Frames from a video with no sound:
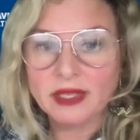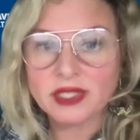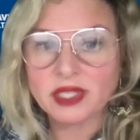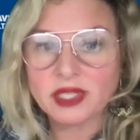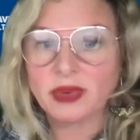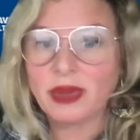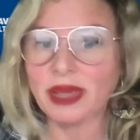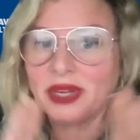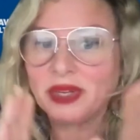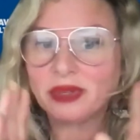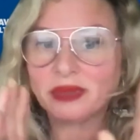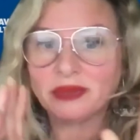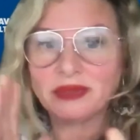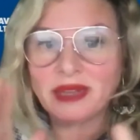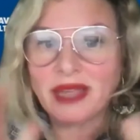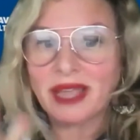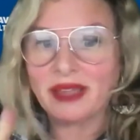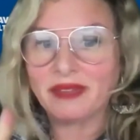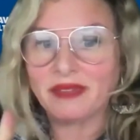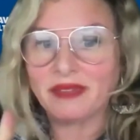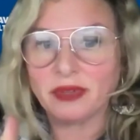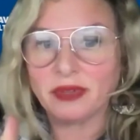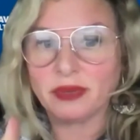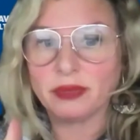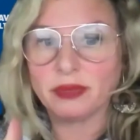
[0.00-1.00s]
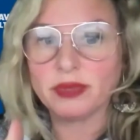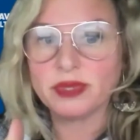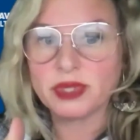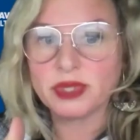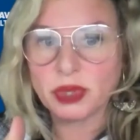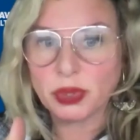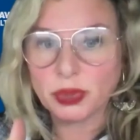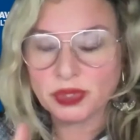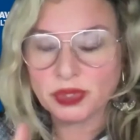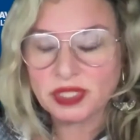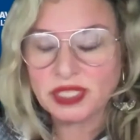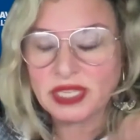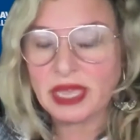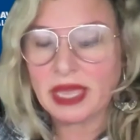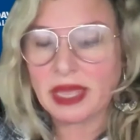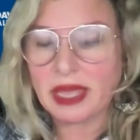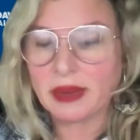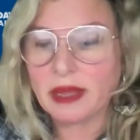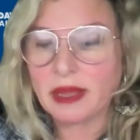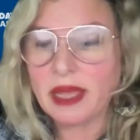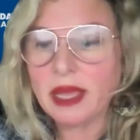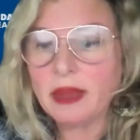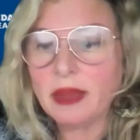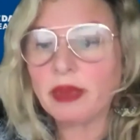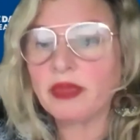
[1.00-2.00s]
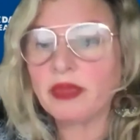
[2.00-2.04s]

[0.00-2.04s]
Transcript: so I don't have the results yet,